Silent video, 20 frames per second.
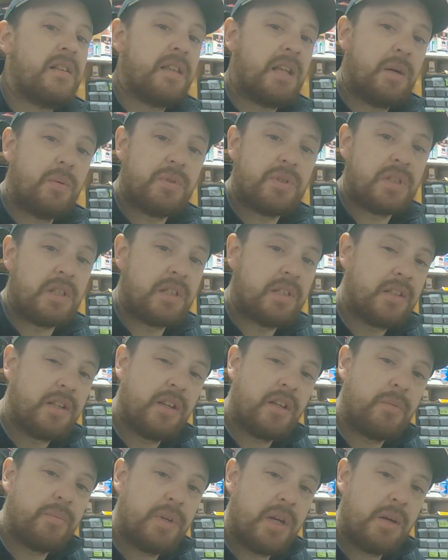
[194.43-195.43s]
that was a
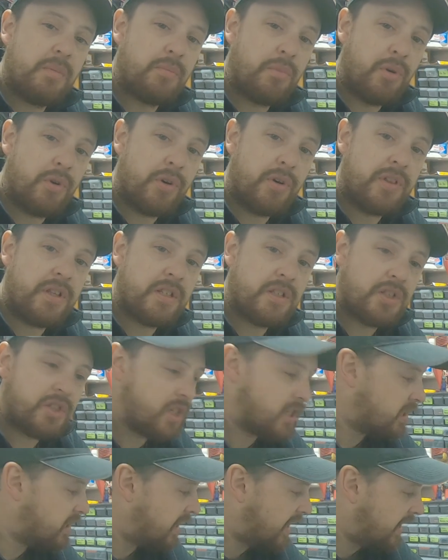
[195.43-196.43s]
little bit more than
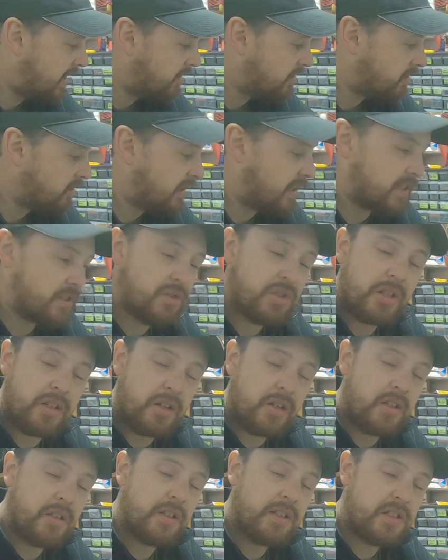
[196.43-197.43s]
she could handle as she
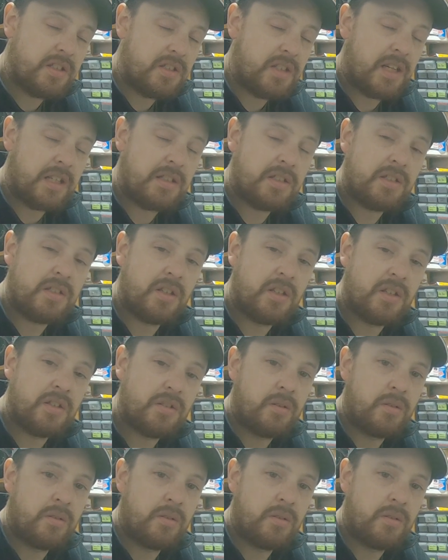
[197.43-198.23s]
currently sits.